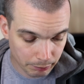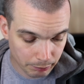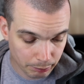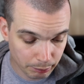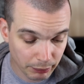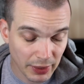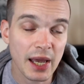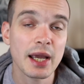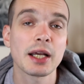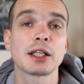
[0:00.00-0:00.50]

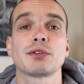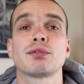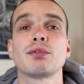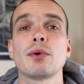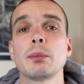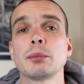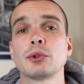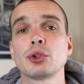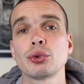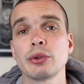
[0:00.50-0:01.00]
Bex
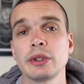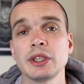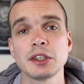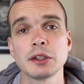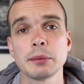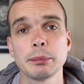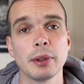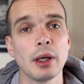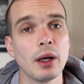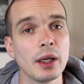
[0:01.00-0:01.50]
from
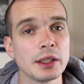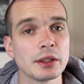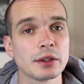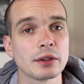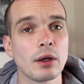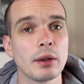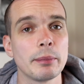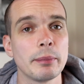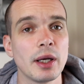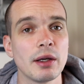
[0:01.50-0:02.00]
Trista Bites
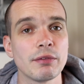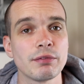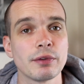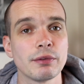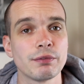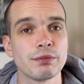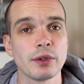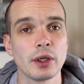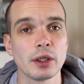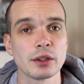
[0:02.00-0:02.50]
I met for
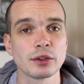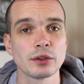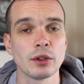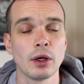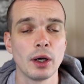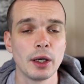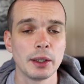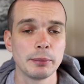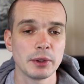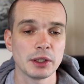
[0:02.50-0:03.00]
the first
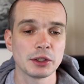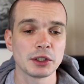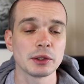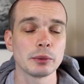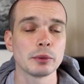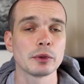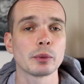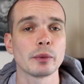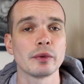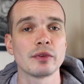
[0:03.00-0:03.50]
time, and she
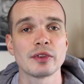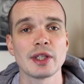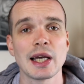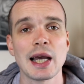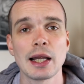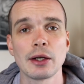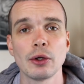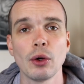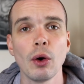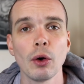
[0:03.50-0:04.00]
was with
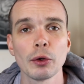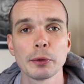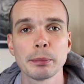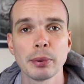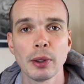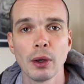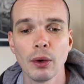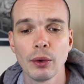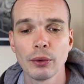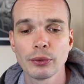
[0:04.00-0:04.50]
Dan
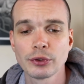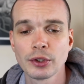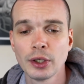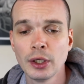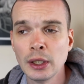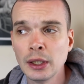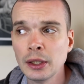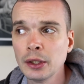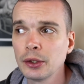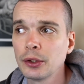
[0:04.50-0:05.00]
Oddpod,
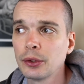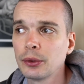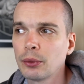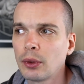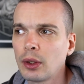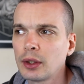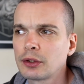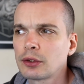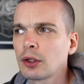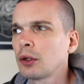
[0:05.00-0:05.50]
who
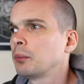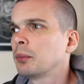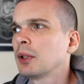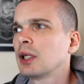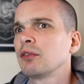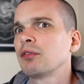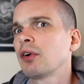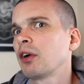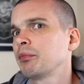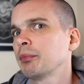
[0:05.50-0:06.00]
I don't
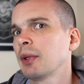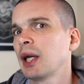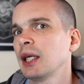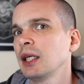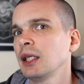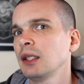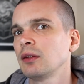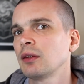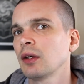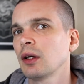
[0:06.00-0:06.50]
believe I've met
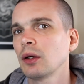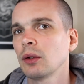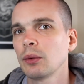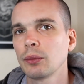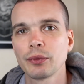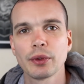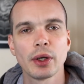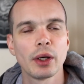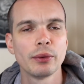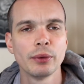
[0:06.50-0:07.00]
either,
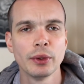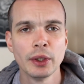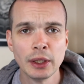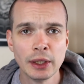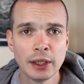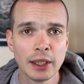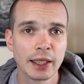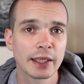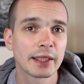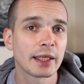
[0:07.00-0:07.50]
although
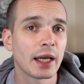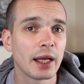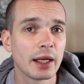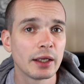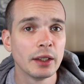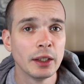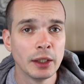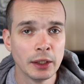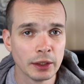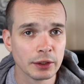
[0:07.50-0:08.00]

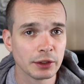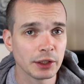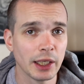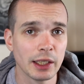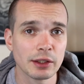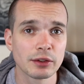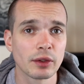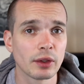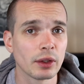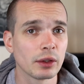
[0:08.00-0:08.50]
again,
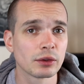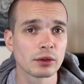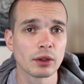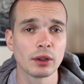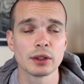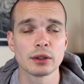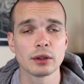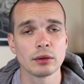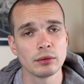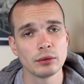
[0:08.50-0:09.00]
chatted to those
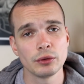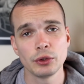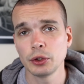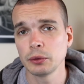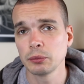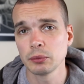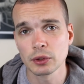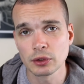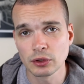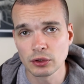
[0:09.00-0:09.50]
guys
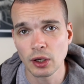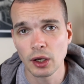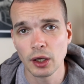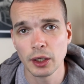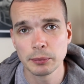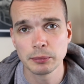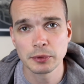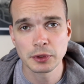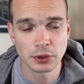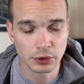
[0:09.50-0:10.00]
numerous
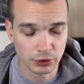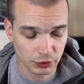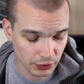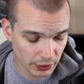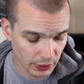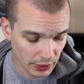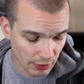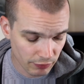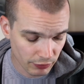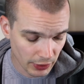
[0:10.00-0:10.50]
times, just
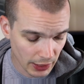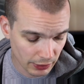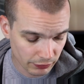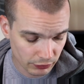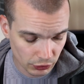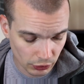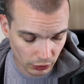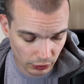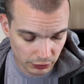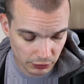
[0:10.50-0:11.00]
never had the
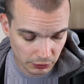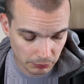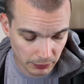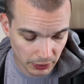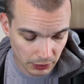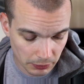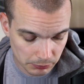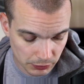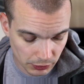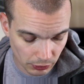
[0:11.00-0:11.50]
chance to
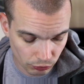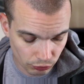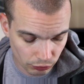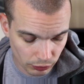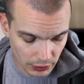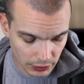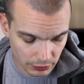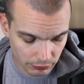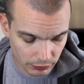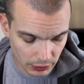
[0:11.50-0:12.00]
meet them, so
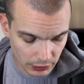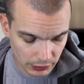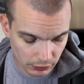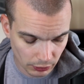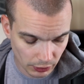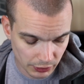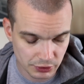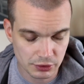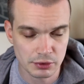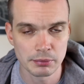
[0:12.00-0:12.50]
really
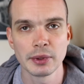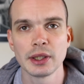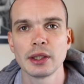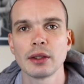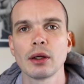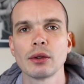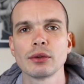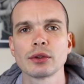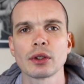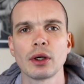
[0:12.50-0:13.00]
nice to meet
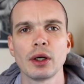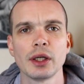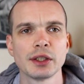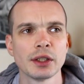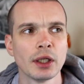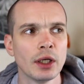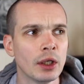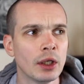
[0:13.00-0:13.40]
those guys,